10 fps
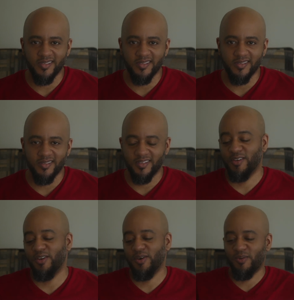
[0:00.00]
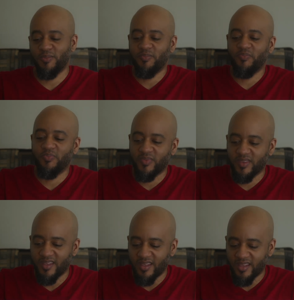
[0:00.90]

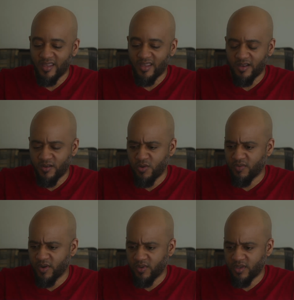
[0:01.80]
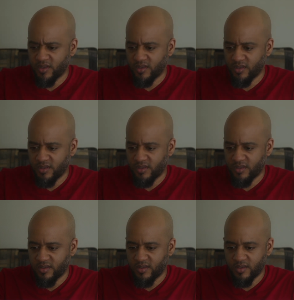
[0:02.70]

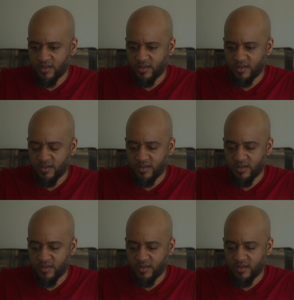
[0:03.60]
[no speech]